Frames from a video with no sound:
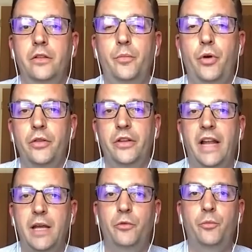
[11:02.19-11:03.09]
The
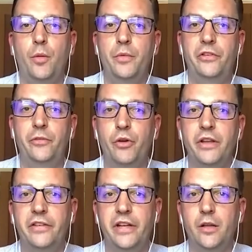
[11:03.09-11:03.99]
claims promise is
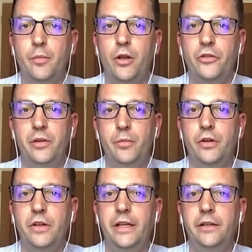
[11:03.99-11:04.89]
printed in the policy
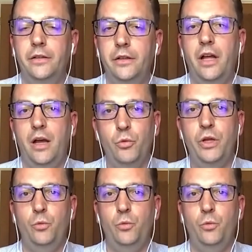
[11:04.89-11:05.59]
booklet, and we